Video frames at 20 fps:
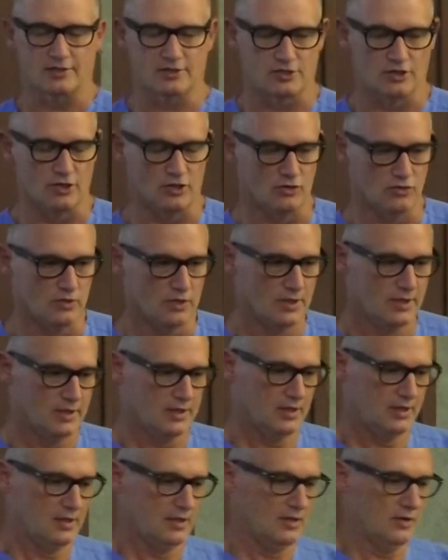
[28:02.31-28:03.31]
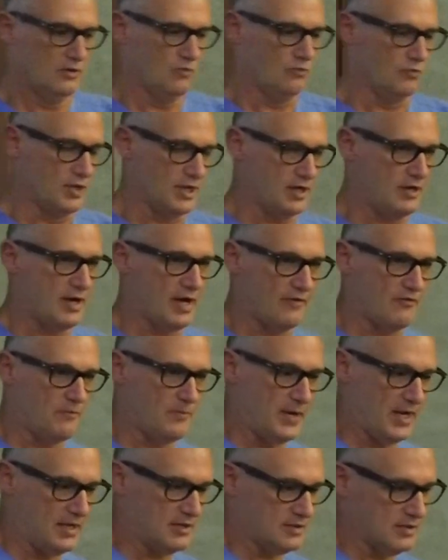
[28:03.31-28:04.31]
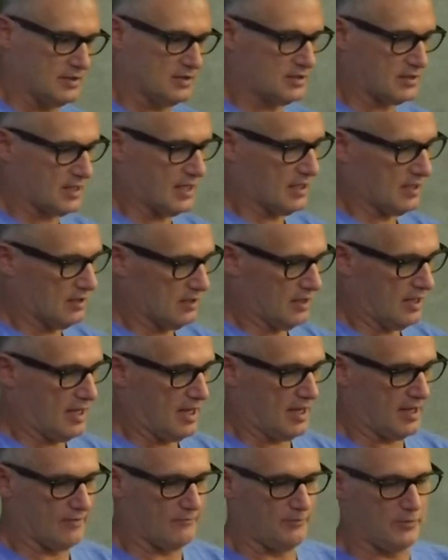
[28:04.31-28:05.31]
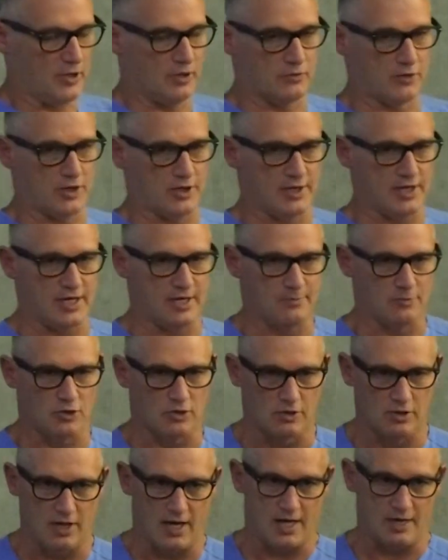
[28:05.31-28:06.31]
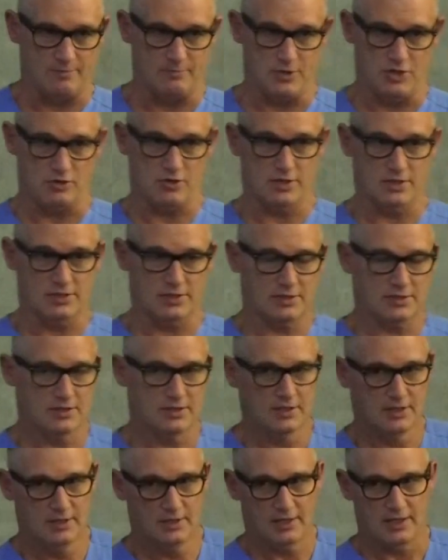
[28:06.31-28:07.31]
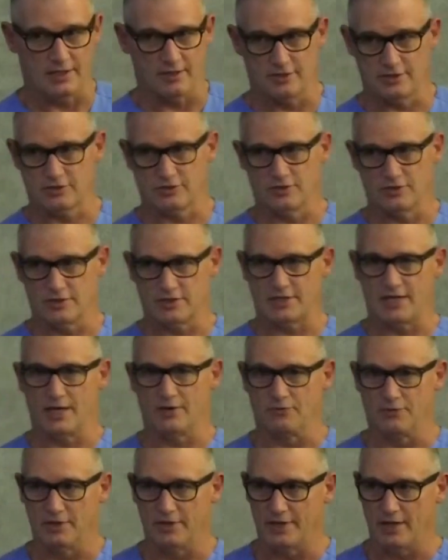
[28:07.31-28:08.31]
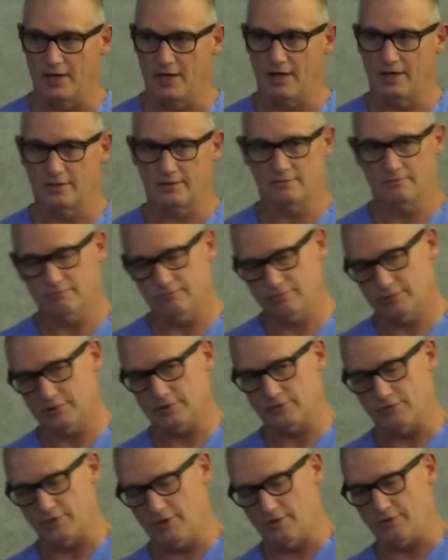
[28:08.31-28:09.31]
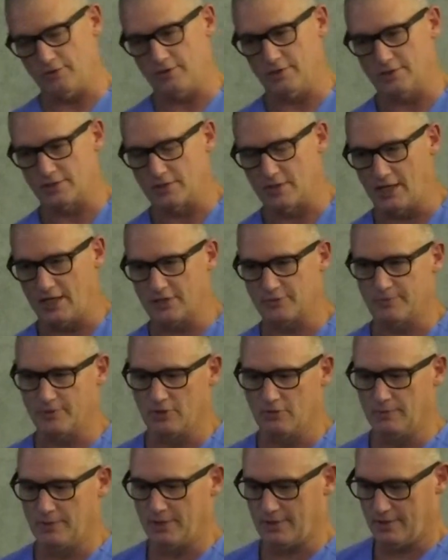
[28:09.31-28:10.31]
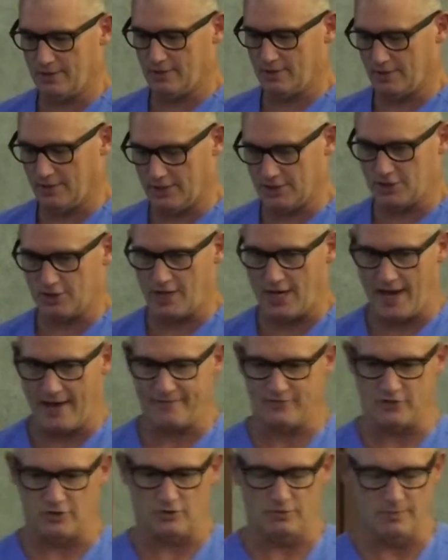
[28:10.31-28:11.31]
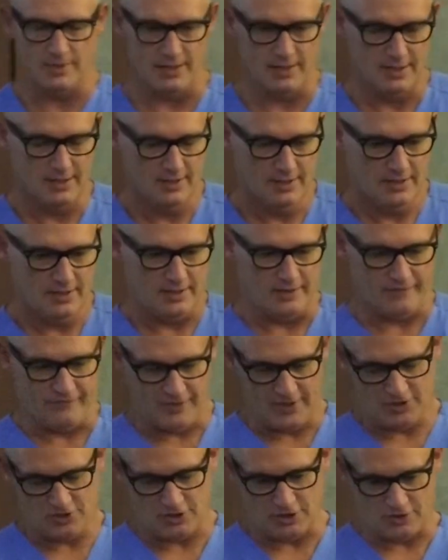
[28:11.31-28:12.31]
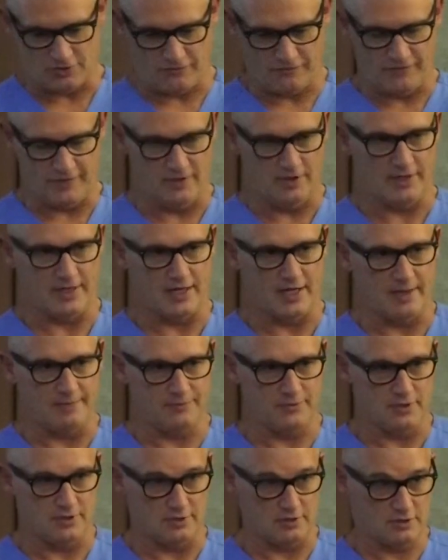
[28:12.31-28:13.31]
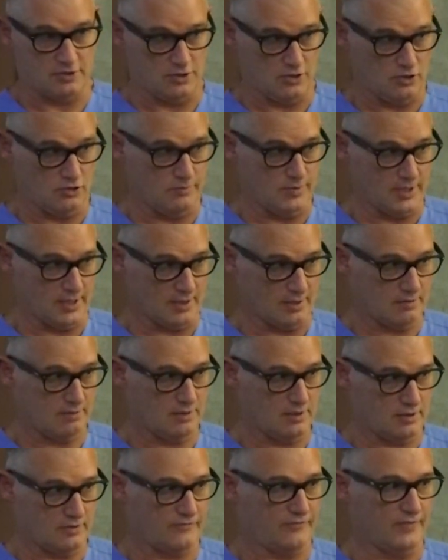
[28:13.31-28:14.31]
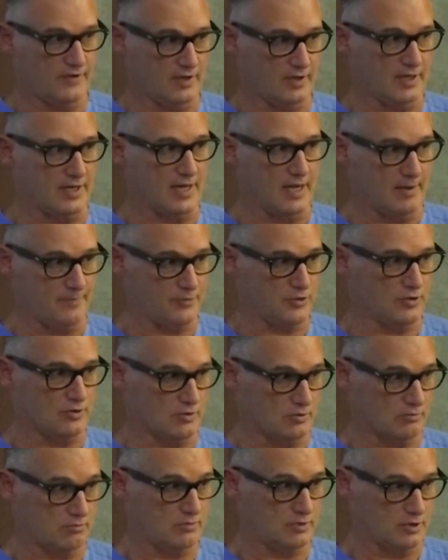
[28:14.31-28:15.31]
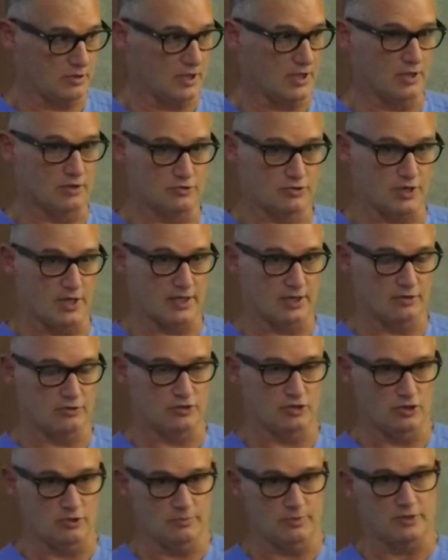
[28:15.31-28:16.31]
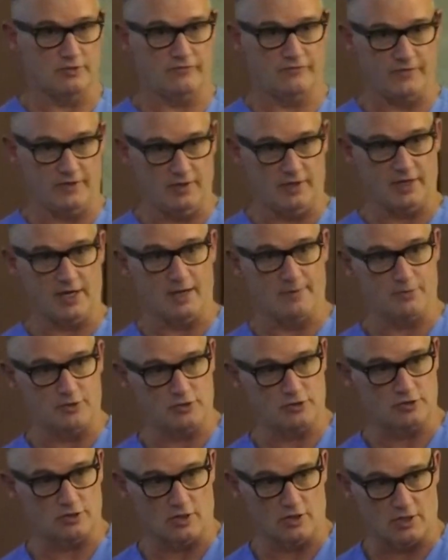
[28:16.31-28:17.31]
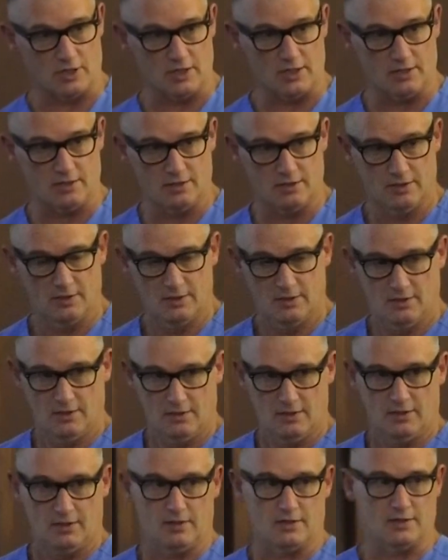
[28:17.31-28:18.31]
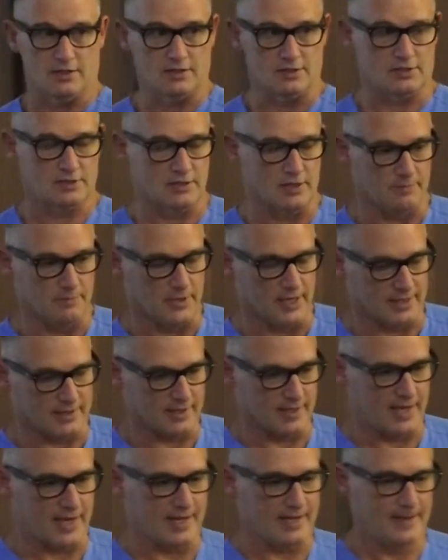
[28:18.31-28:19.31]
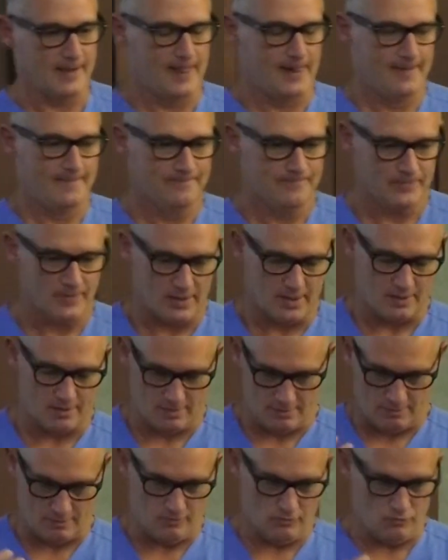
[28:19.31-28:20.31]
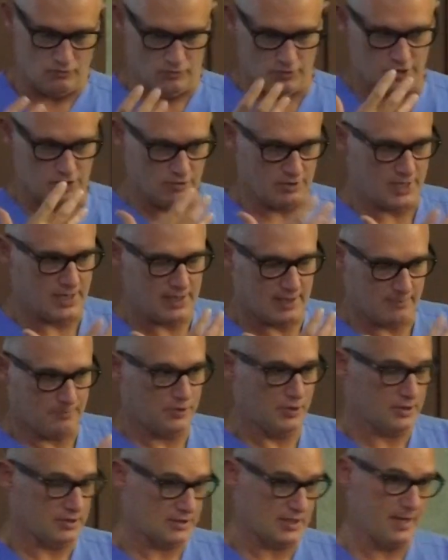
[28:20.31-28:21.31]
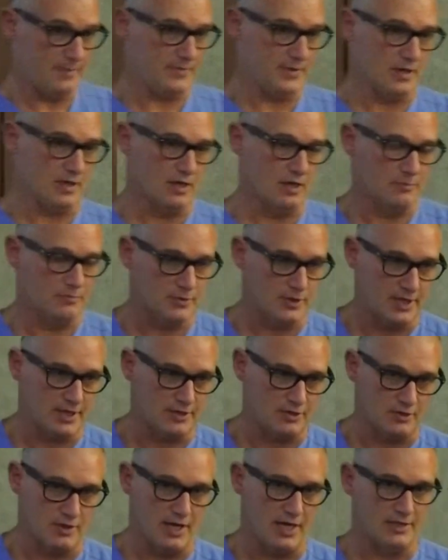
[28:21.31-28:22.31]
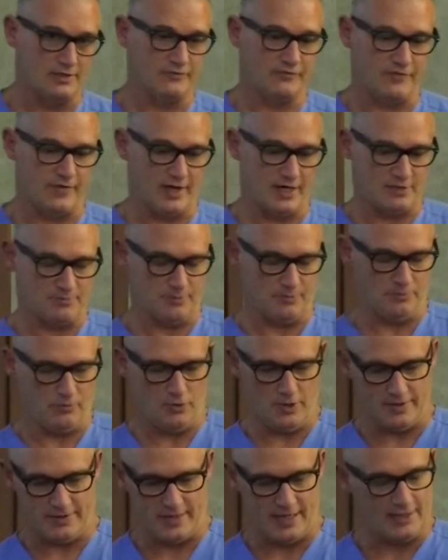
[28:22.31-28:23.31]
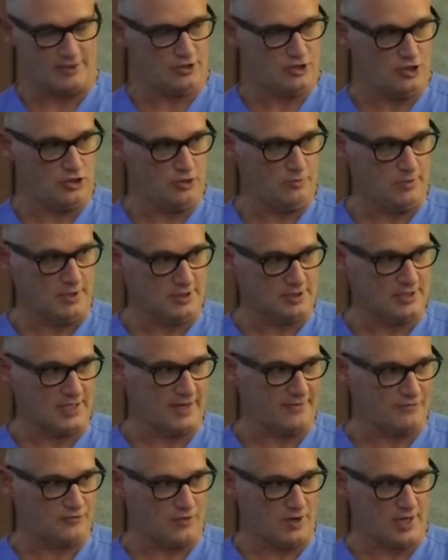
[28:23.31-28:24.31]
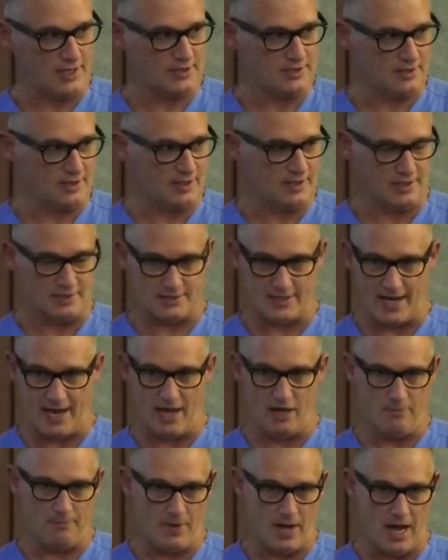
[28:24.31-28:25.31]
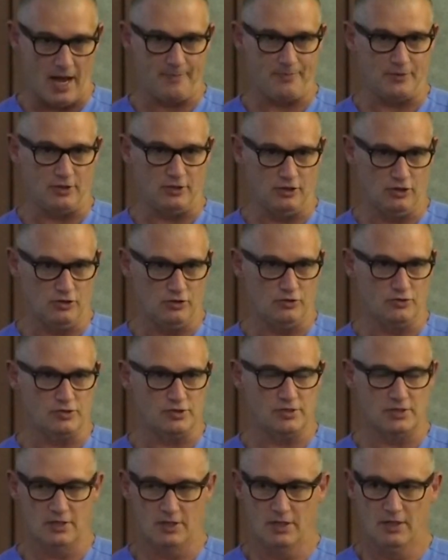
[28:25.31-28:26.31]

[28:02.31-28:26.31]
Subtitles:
So when you have a patient that's got a lot of pulmonary edema or a lot of mucus, and this is going to sound really odd because we don't do this in the hospital, but unless you have to, but if it's just filling up the tubing, it's filling up your endotracheal tube, it's filling up your circuit, I think something like that, you need to put something on to protect your eyes and face, but point that tube in a safe direction, get a towel, pop it loose,